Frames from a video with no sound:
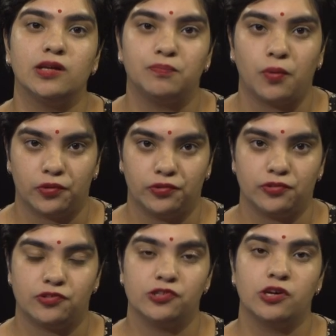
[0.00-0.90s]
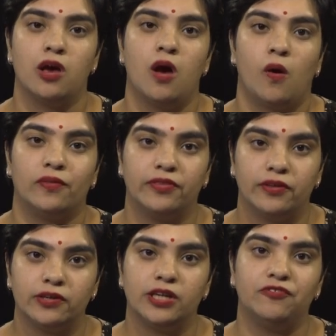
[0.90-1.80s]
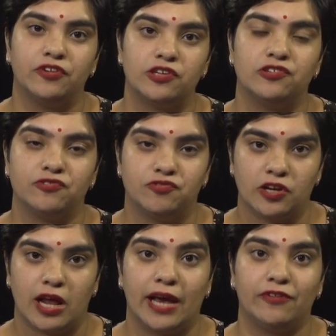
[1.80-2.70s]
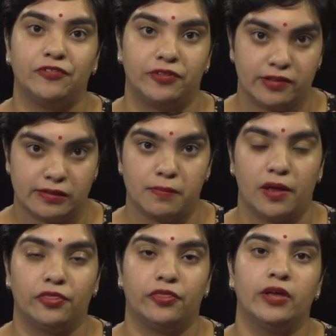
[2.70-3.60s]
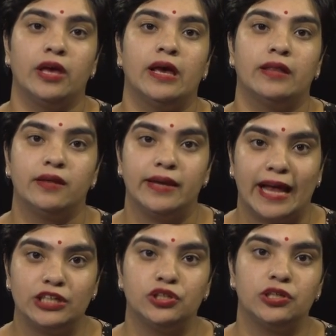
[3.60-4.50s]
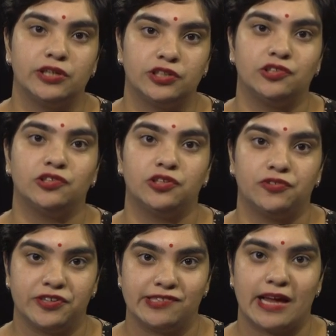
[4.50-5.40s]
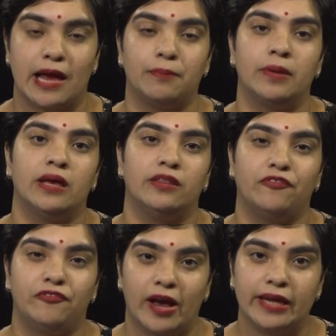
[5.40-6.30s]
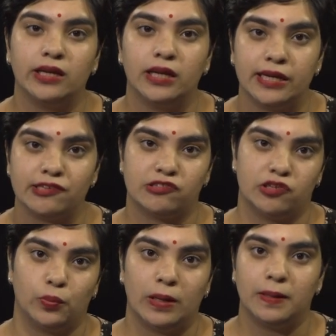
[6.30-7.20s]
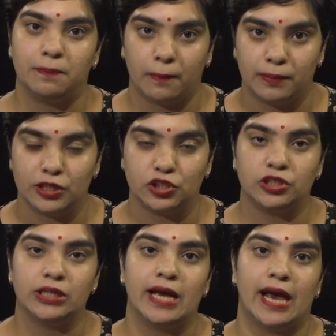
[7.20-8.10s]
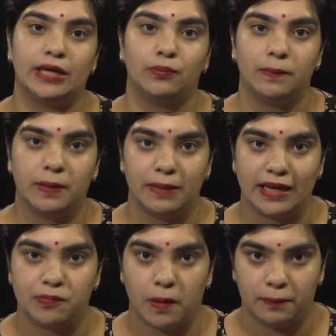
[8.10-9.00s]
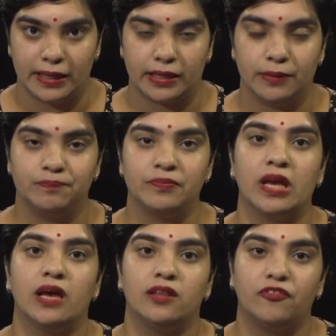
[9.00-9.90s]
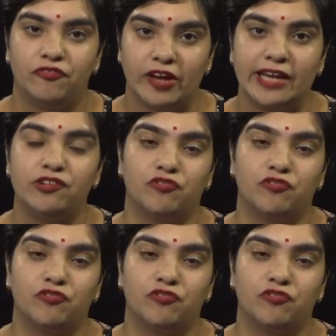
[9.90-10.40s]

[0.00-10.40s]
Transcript: importance. On the 31st of July for this month, the National Register of Assam, the final list will be published and it will be made public. The fate